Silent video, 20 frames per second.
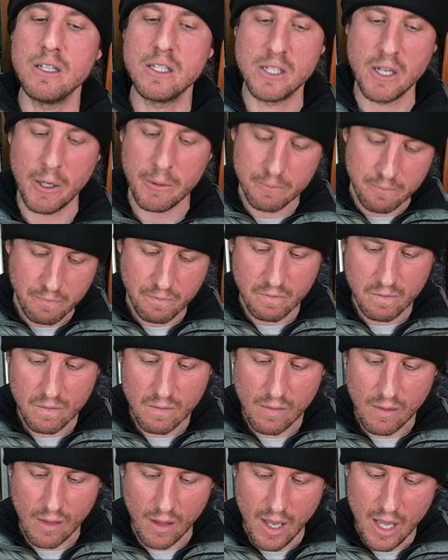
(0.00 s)
So
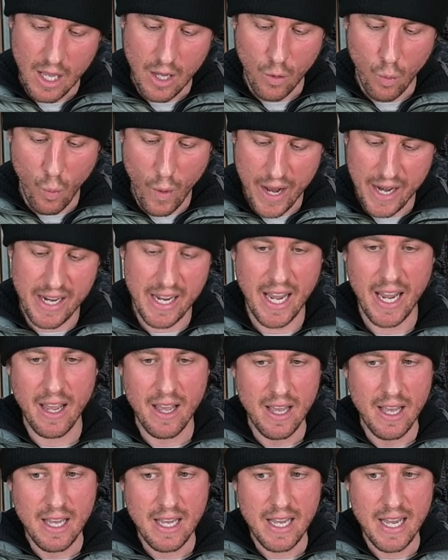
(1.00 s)
Windy,
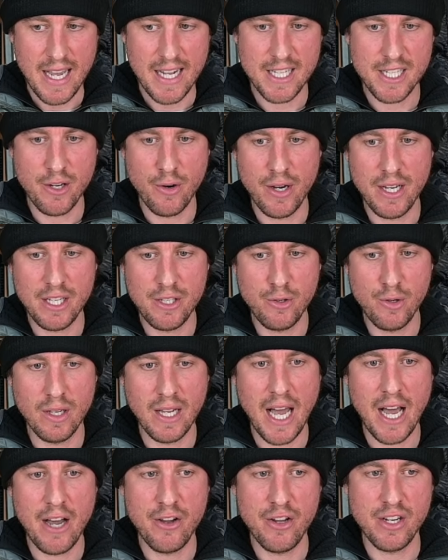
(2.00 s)
it's going to
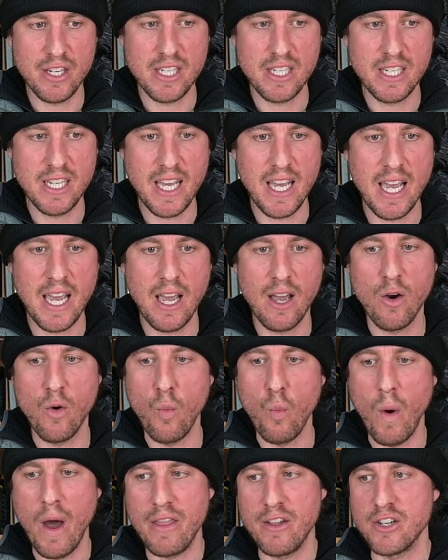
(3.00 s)
allow you to see
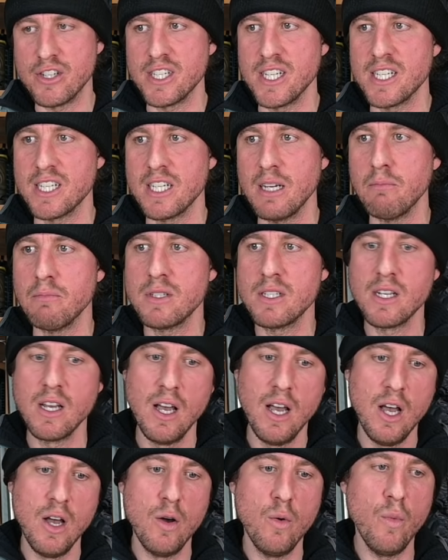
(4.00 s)
weather systems.
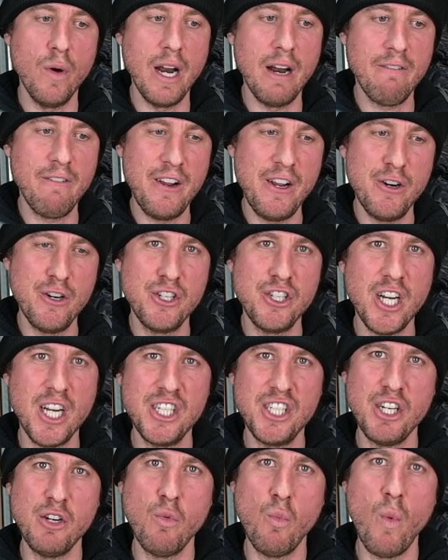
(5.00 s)
Whenever you're
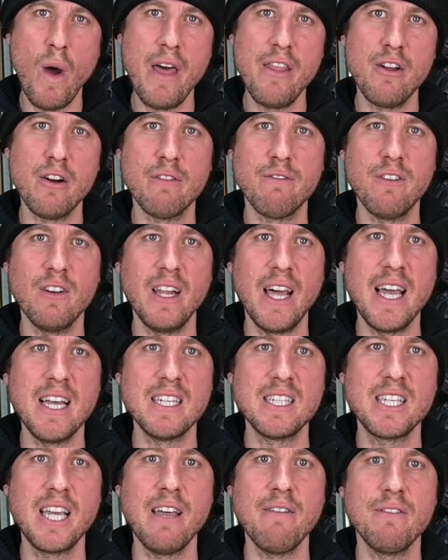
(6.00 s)
judging weather for
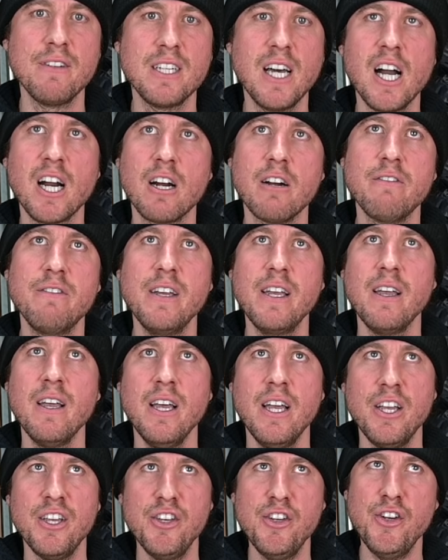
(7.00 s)
landscape photography,
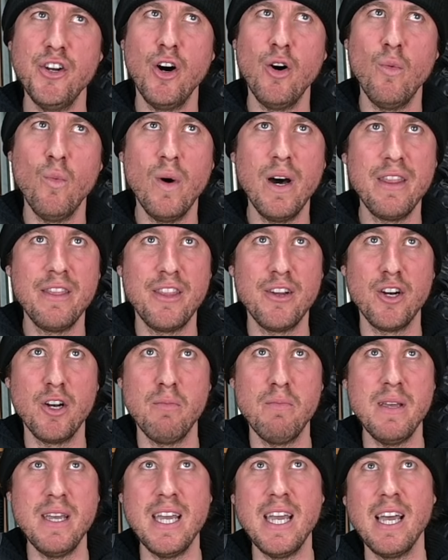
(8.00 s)
you don't want there to
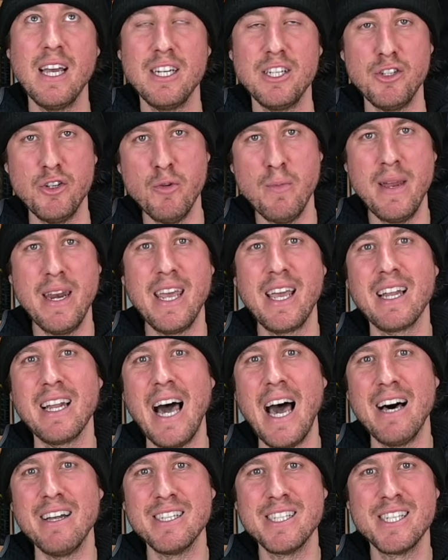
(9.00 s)
be too many
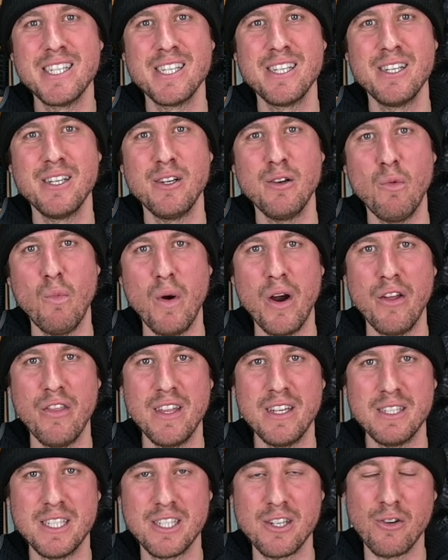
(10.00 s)
clouds where
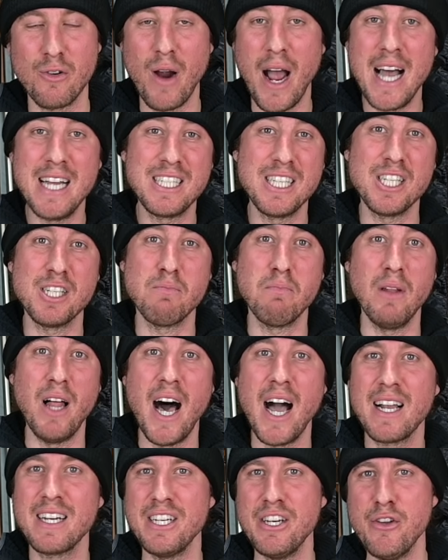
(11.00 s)
the horizon's
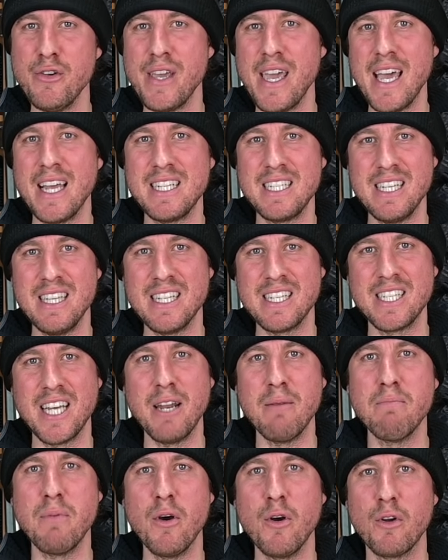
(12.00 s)
blocked and you can't see the
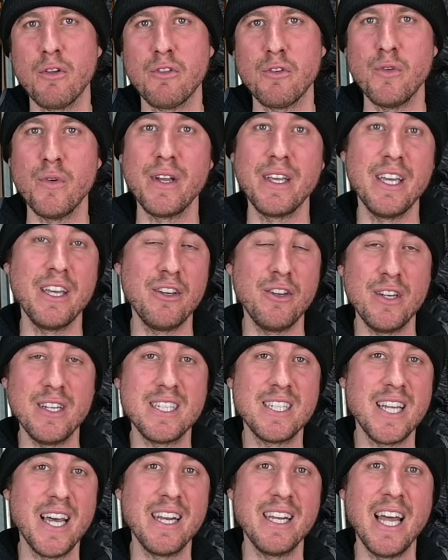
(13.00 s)
sun poke through and get good
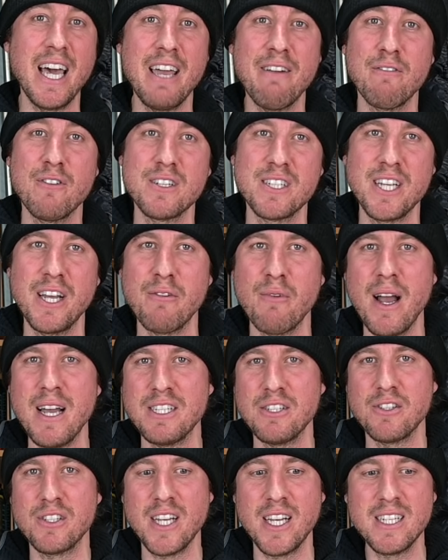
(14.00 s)
sunlight for sunrise
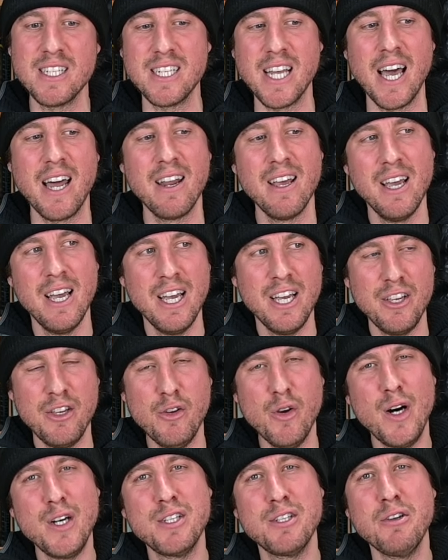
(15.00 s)
or sunset.
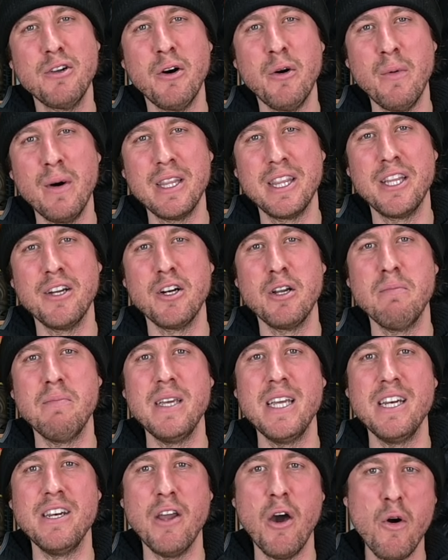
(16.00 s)
You also don't want there to
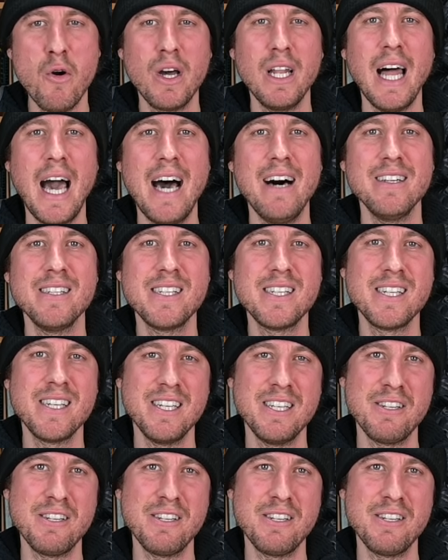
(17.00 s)
be no clouds.